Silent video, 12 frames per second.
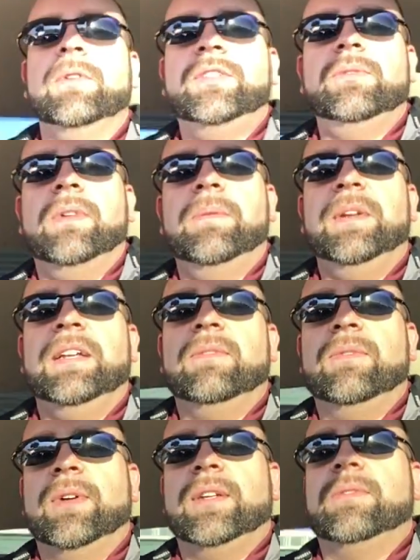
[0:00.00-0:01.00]
what you want me.
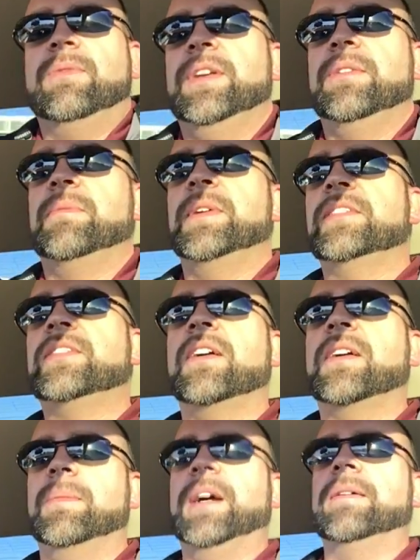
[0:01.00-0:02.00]
What do you want me to
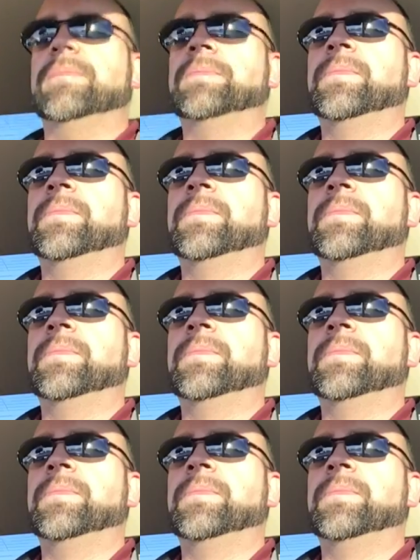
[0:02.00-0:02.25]
talk about?